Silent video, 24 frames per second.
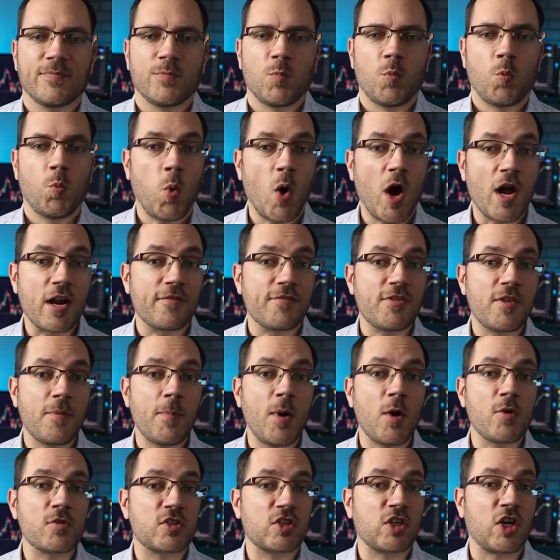One of the
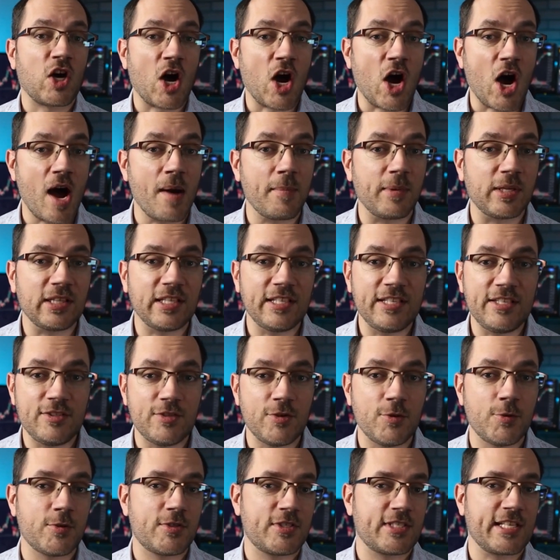most commonly
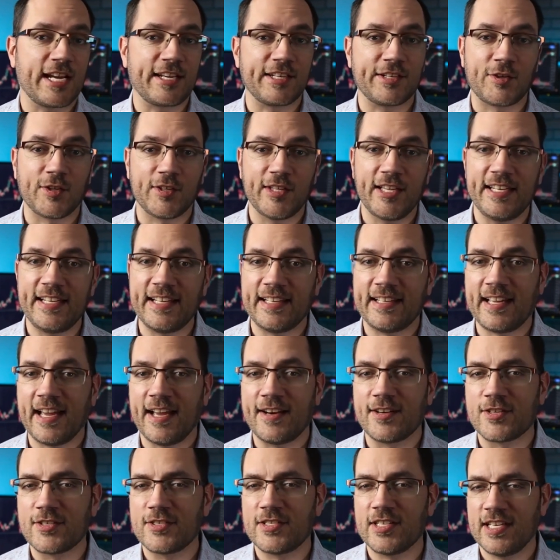used technical
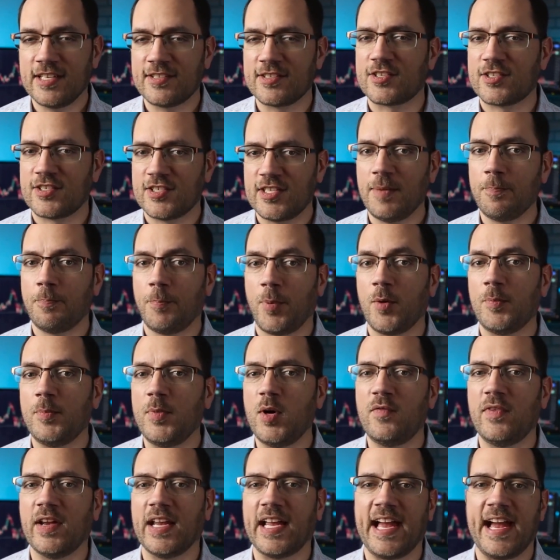indicators is a simple
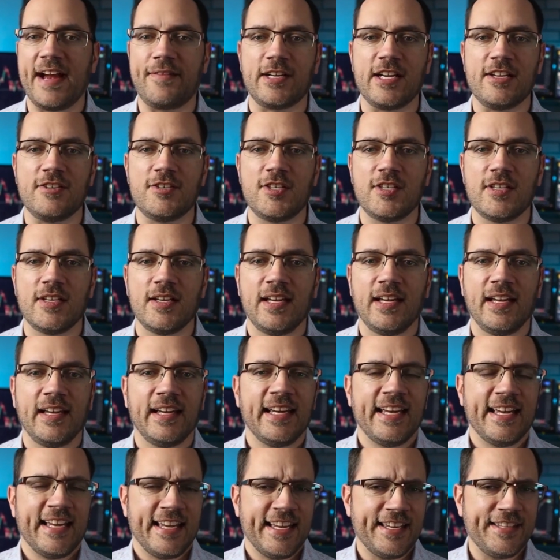moving average.
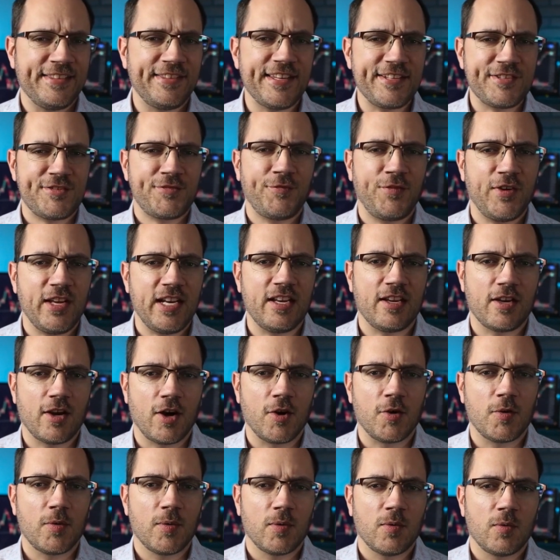In this
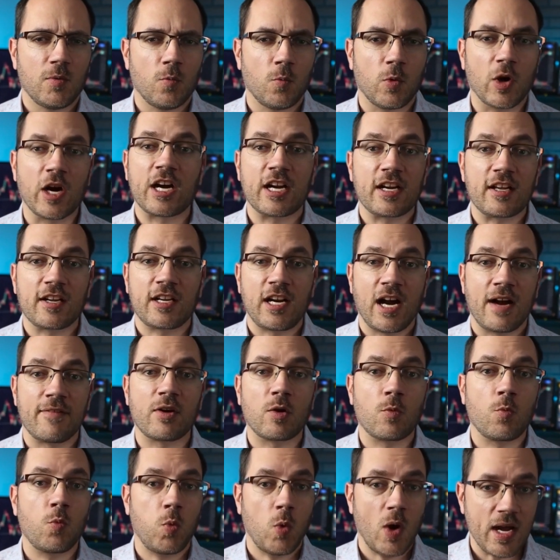video, we're going to cover
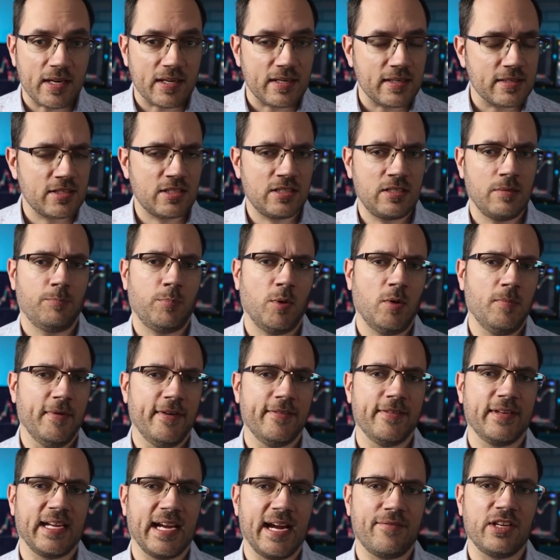what a simple
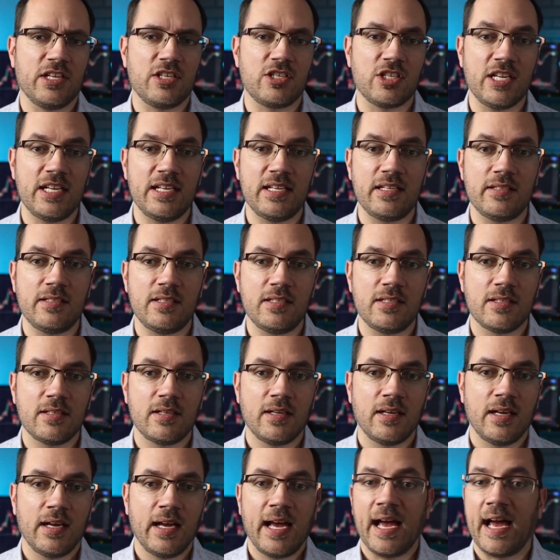moving average is,
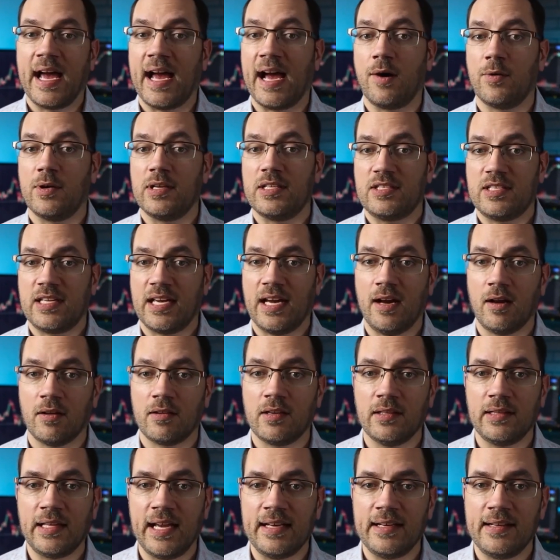how it's
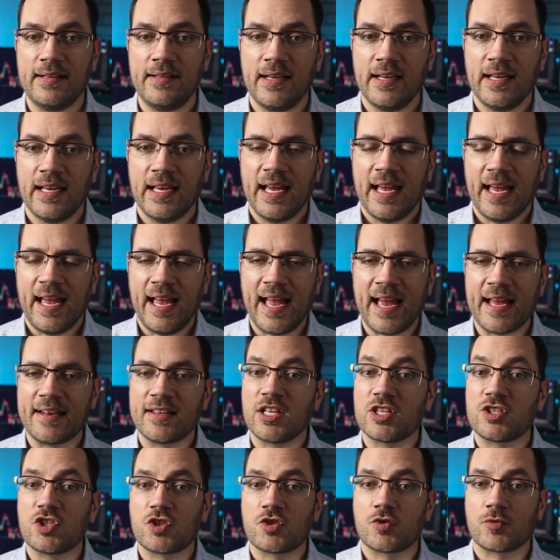calculated, and
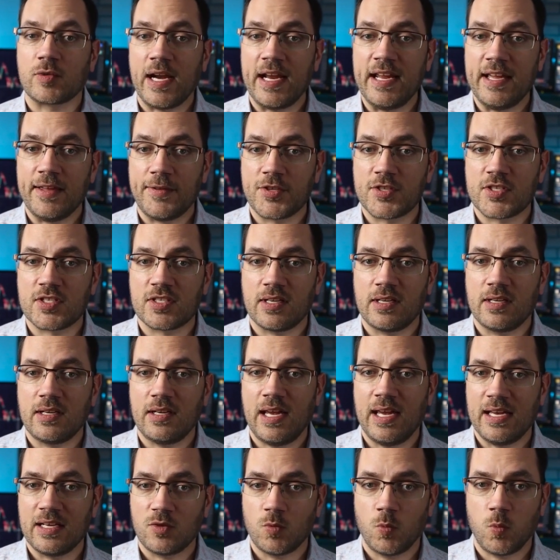the strengths
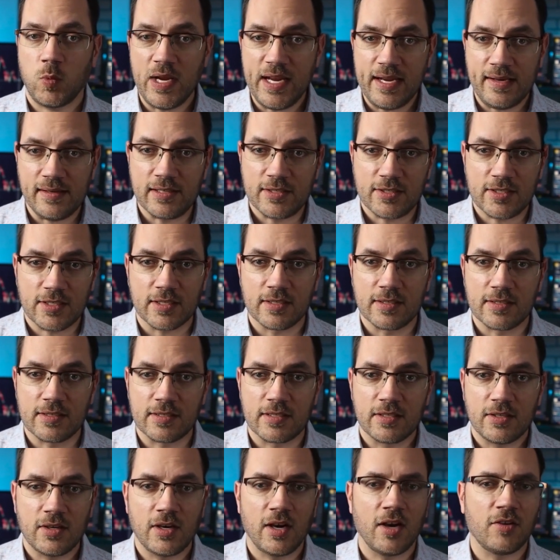and
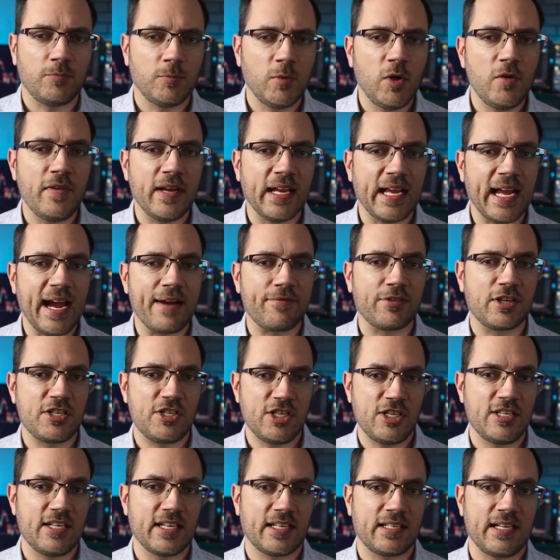weaknesses of moving average
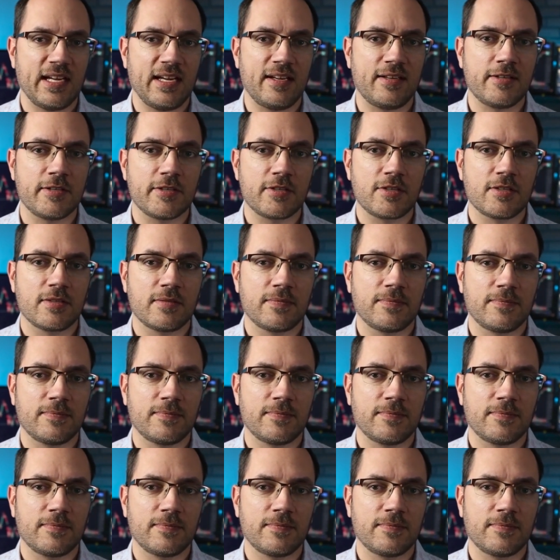indicators.